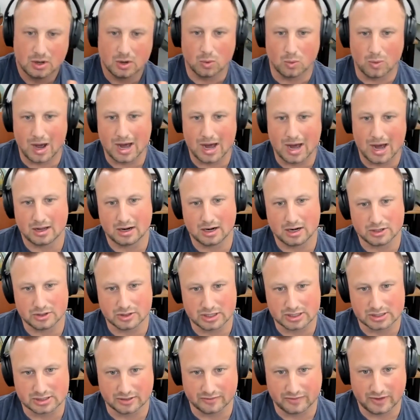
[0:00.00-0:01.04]
Why not
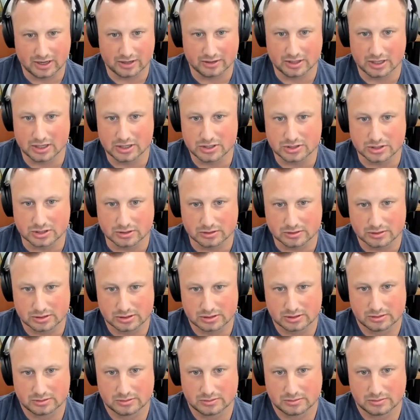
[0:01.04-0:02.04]
address the foundations,